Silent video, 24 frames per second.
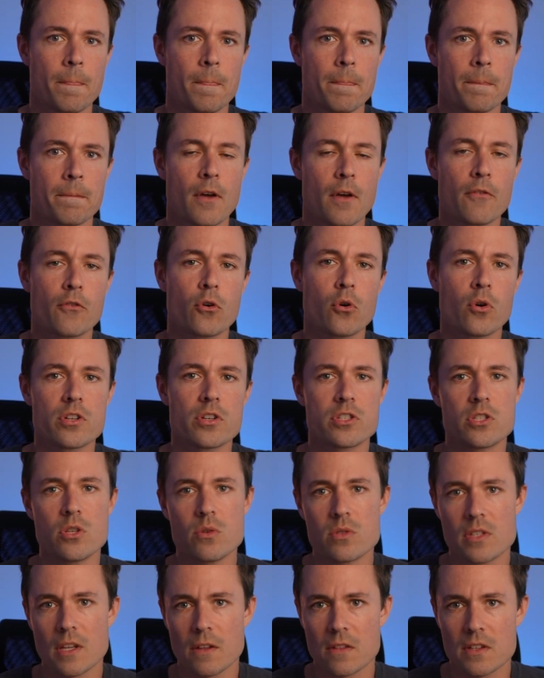Of course,
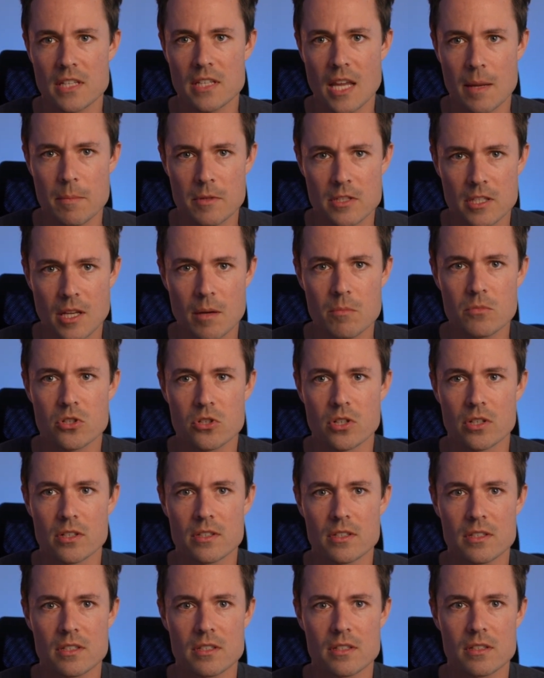using the same
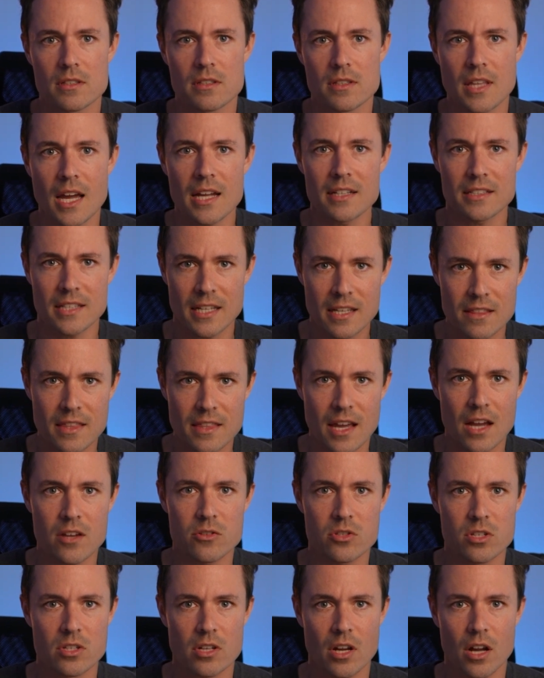assumptions, that
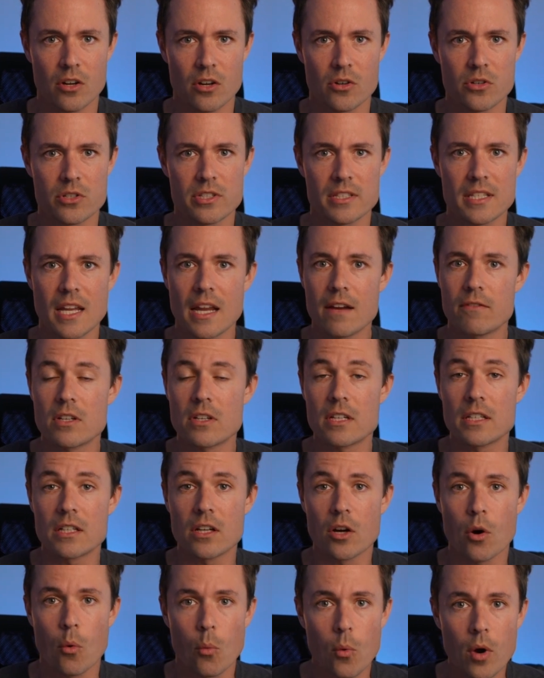$10,000 saved in
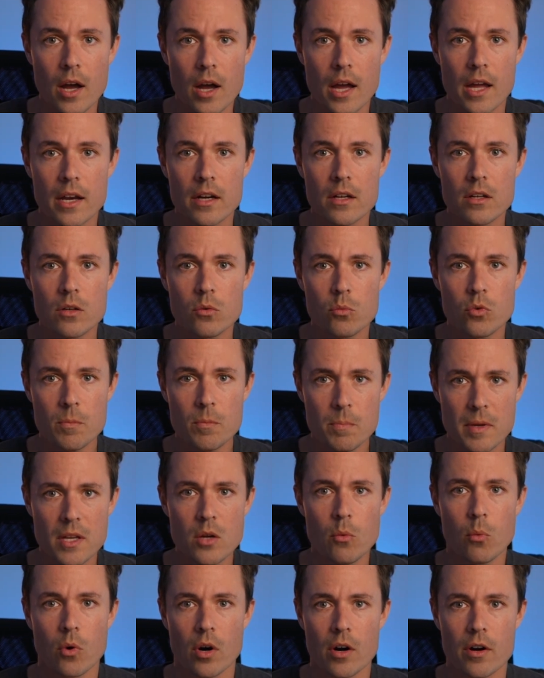year one would
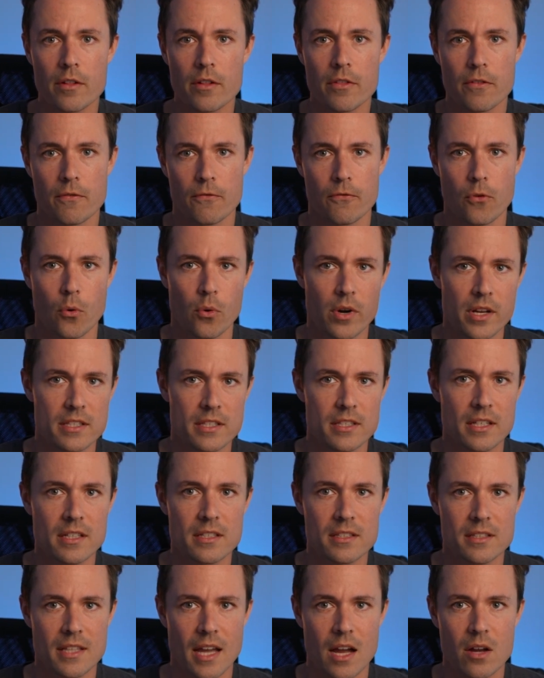be worth
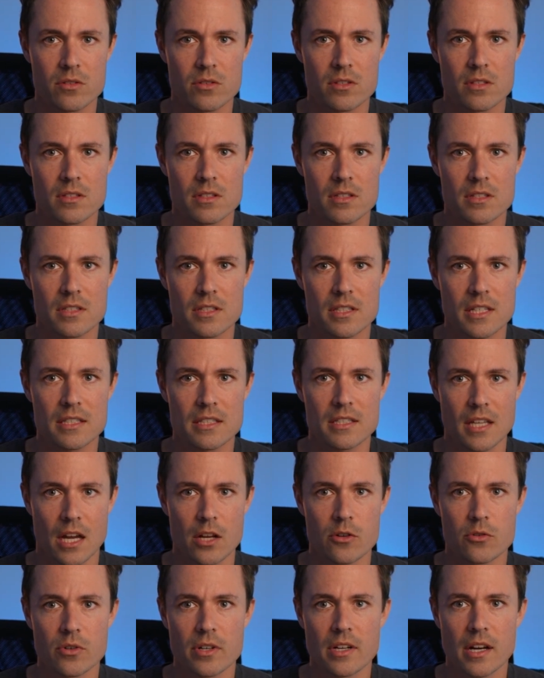
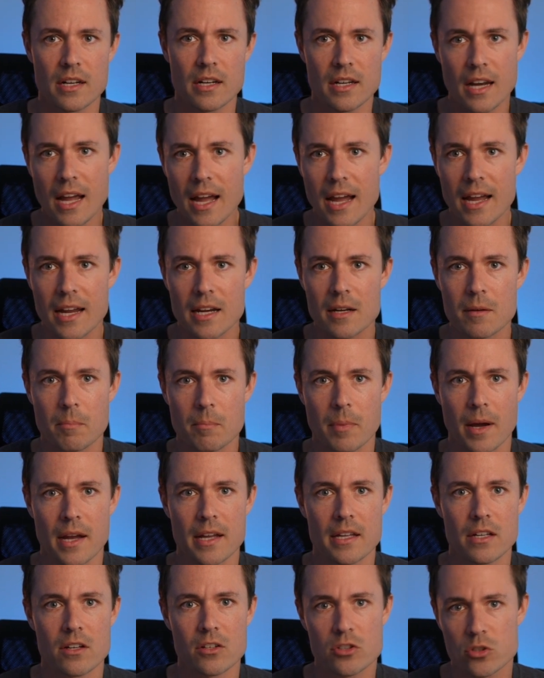$46,609
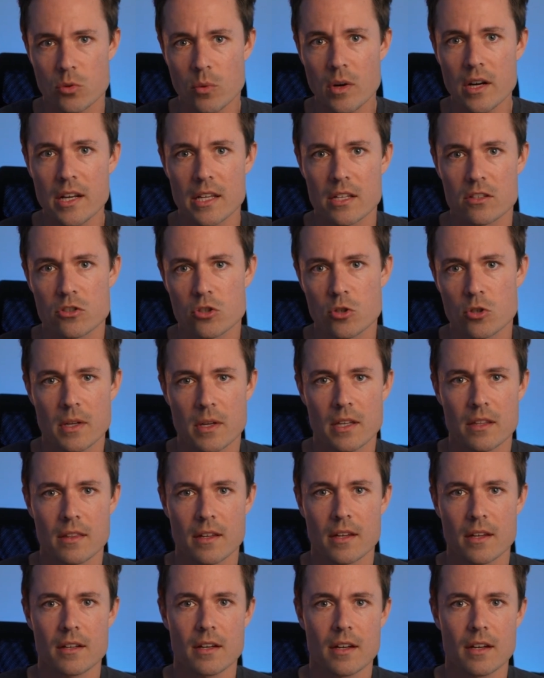by year 20, assuming
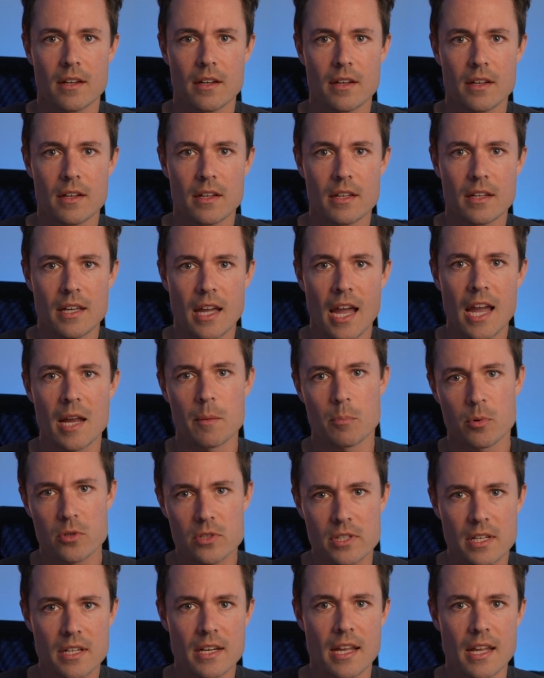that
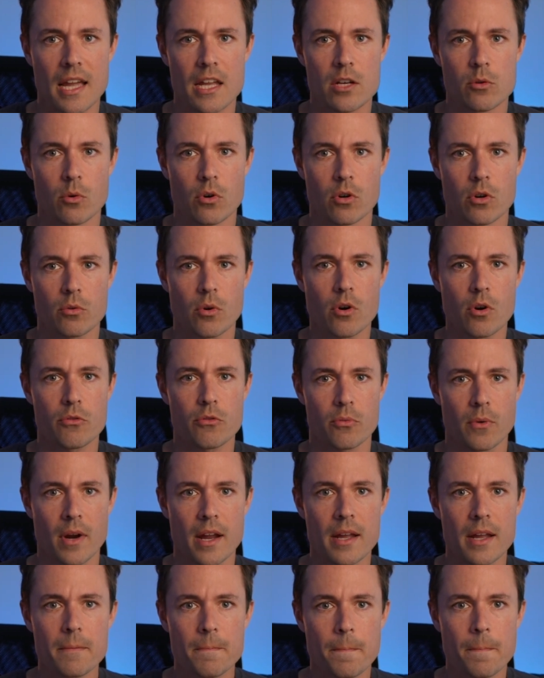8% annual growth
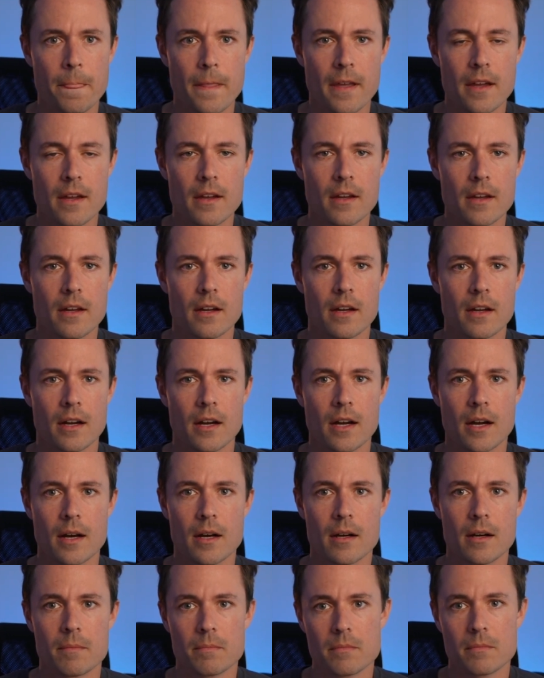rate
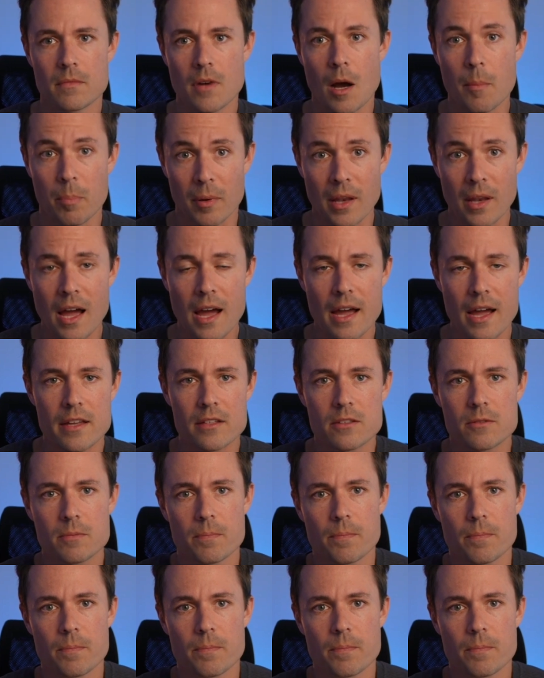applies.